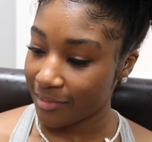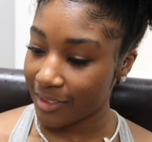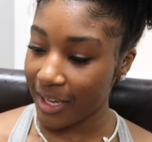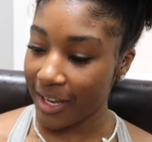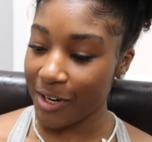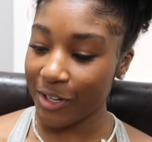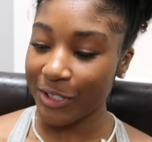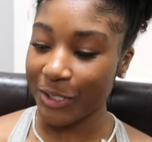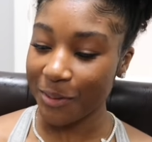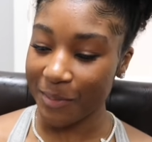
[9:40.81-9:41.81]
Okay,
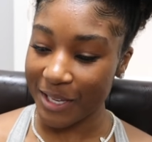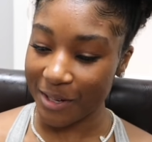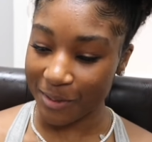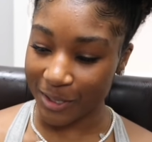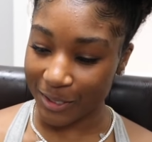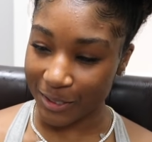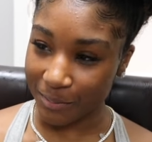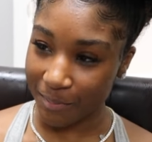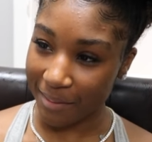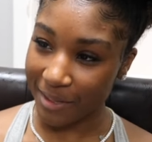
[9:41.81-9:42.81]
girl, hook me up,
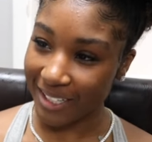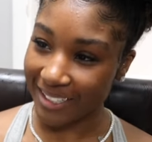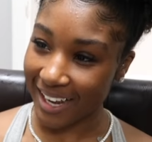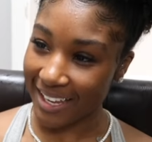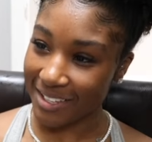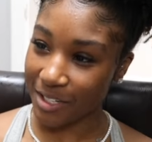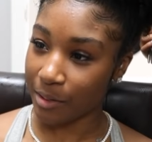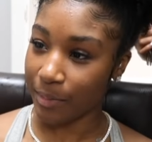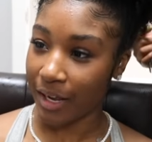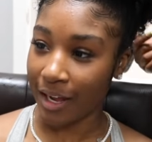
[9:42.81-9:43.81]
girl. Make me look like,
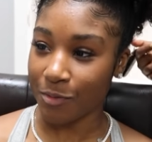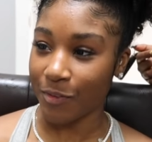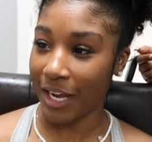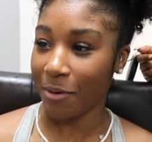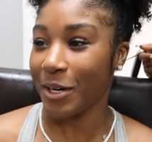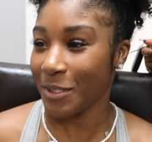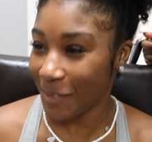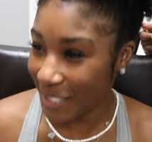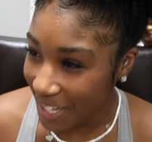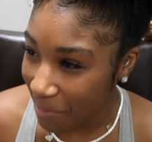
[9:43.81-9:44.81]
never mind. I was
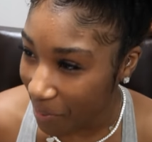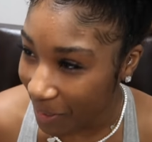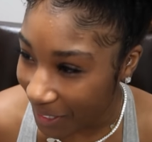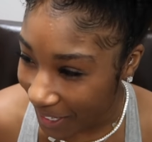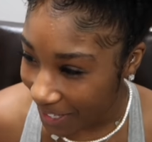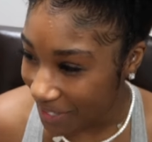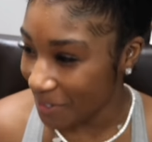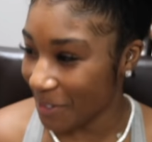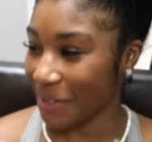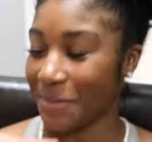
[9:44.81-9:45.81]
going to say make me look like
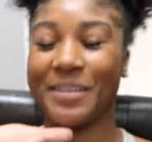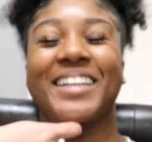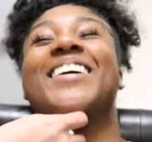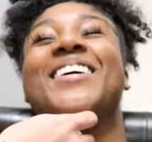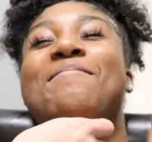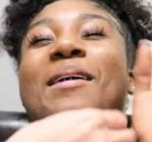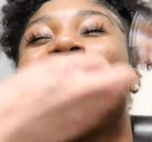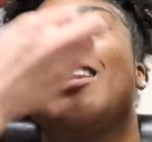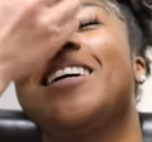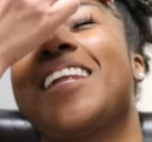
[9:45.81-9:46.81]
you, girl, but girl,
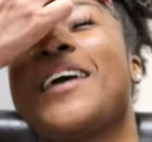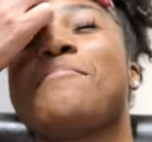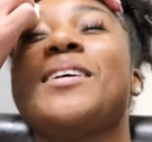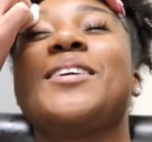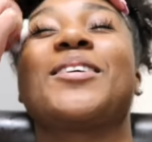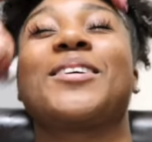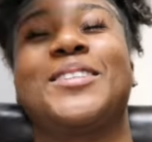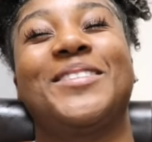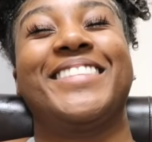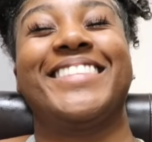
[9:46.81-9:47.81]
make me look like me,
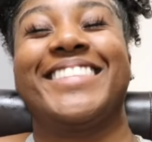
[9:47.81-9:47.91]
girl.